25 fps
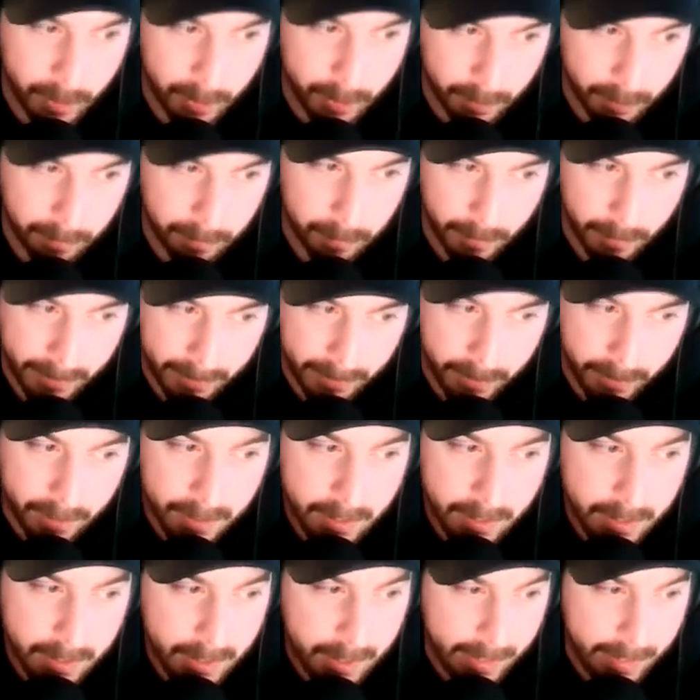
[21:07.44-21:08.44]
good player.
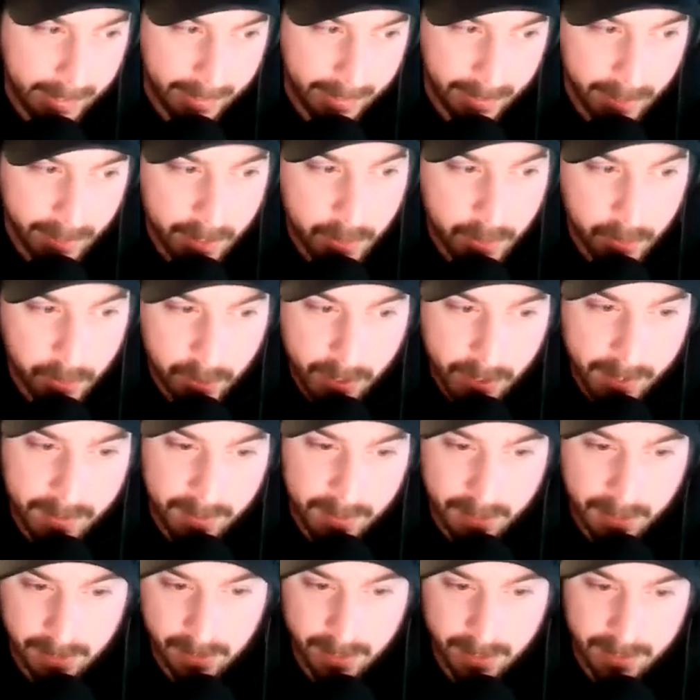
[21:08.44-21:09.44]
And another guy that
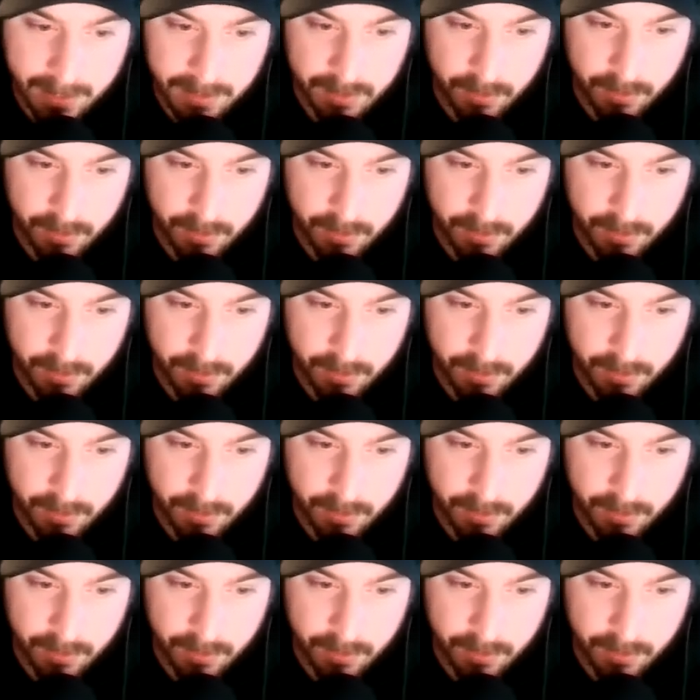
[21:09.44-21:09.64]
I'd like to